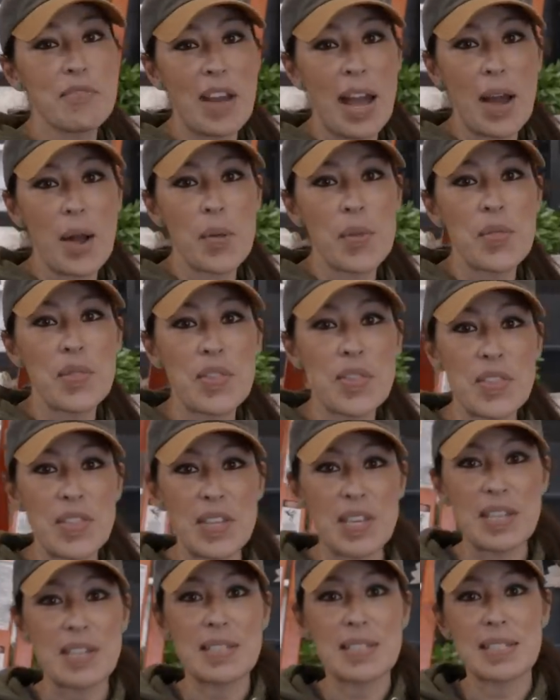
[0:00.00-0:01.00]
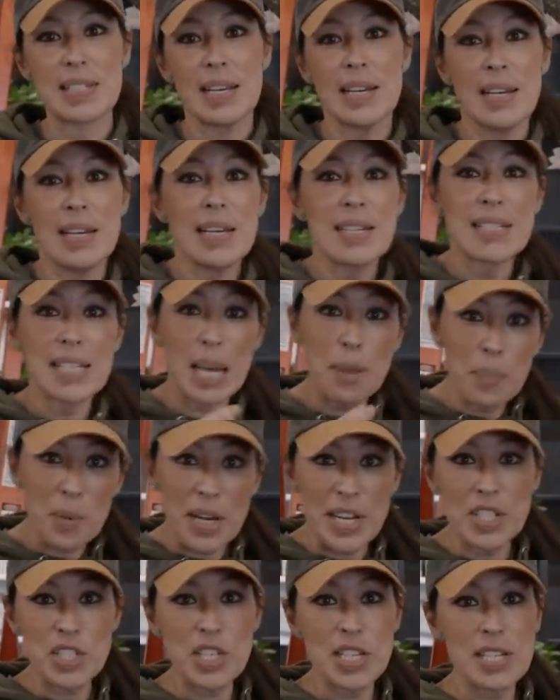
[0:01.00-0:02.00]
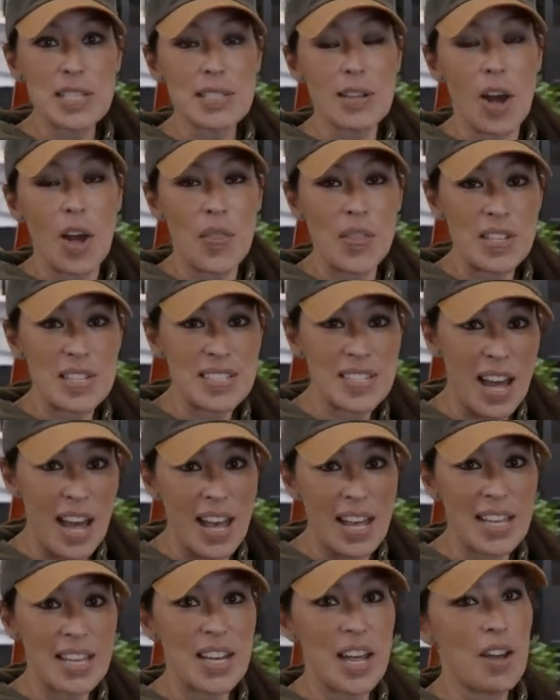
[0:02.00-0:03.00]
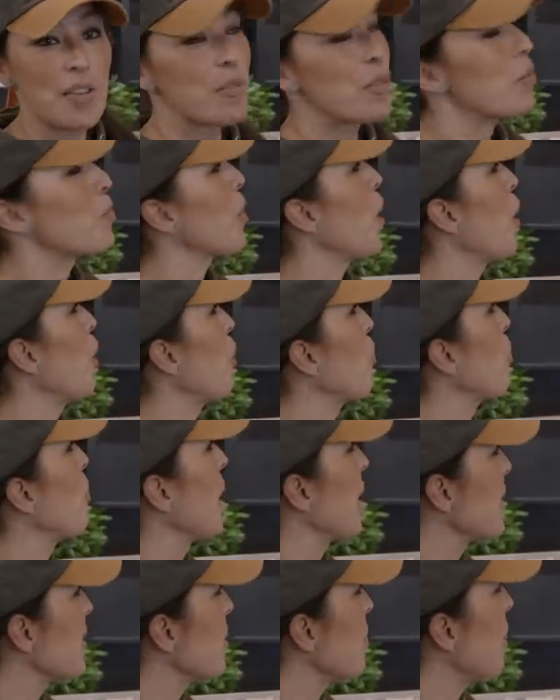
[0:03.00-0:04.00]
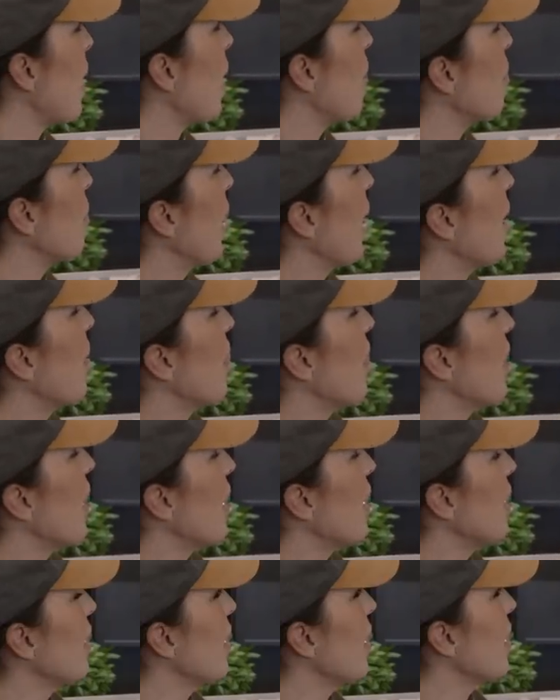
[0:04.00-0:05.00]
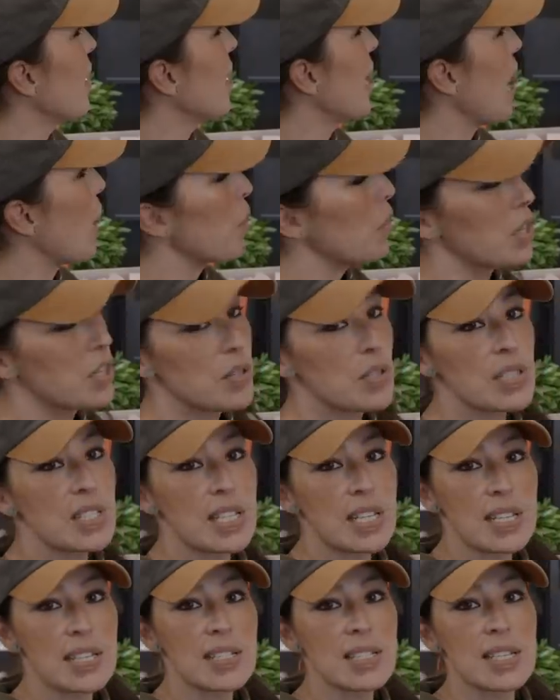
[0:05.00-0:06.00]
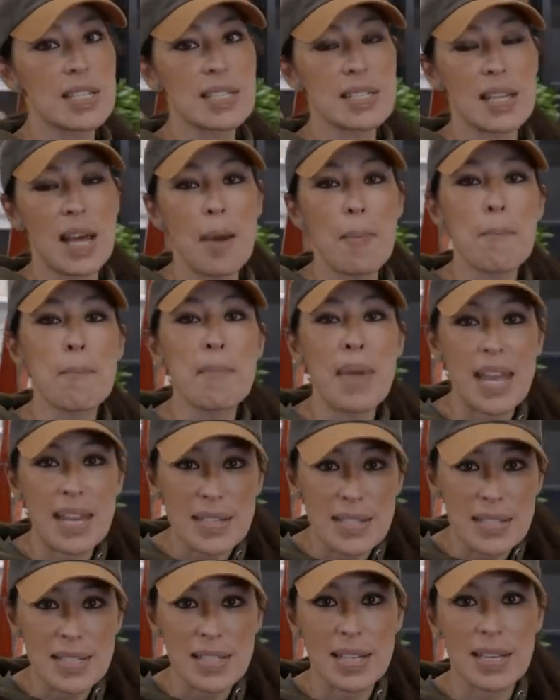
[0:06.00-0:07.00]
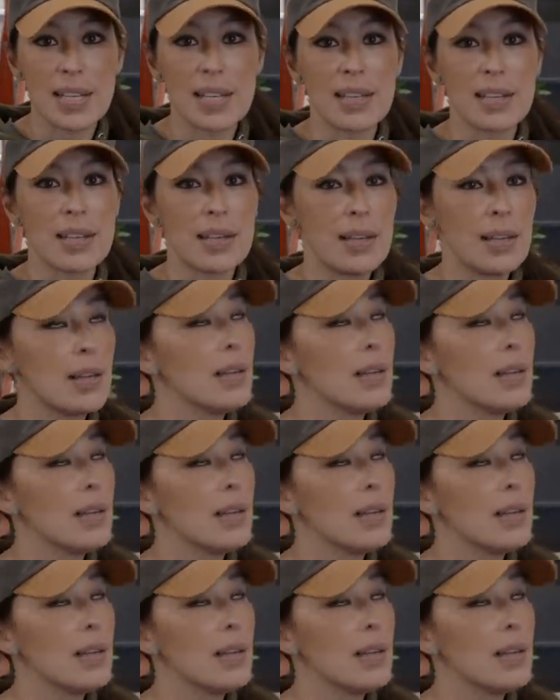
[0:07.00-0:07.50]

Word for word: found these dead branches on the side of the road, picked them up, and then now what you see is this amazing